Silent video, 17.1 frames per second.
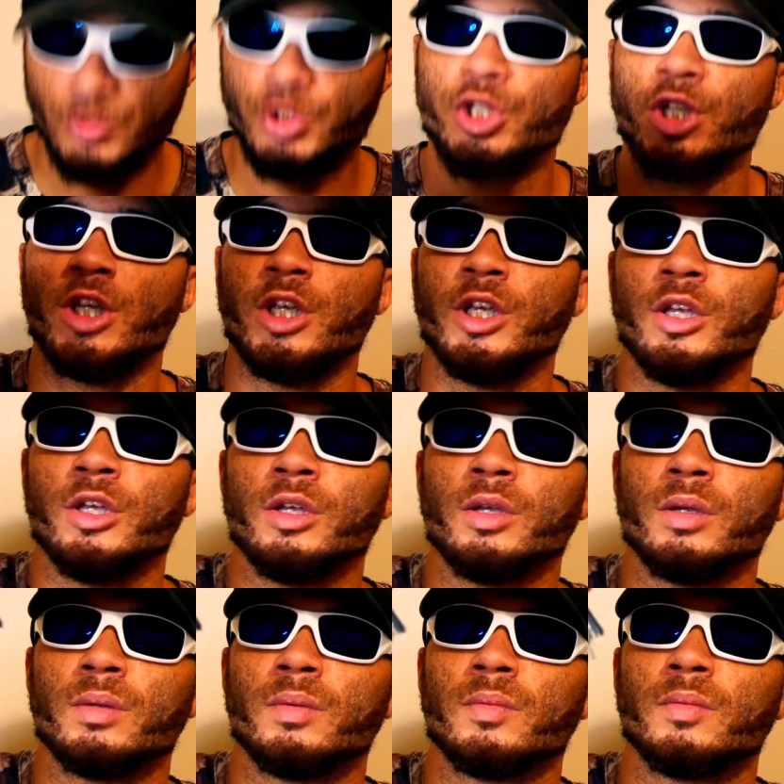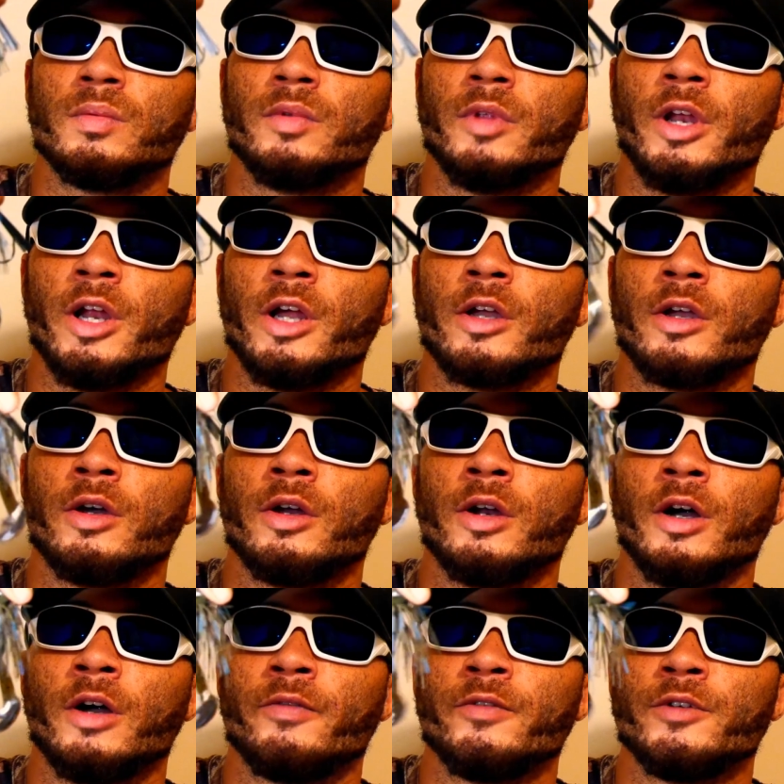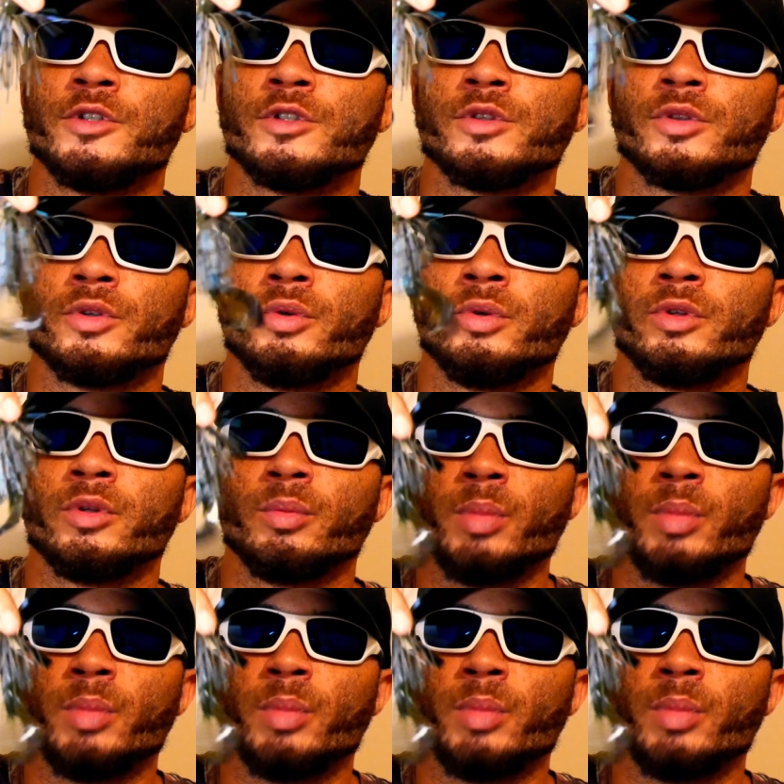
Jig that I cut off and just threw in the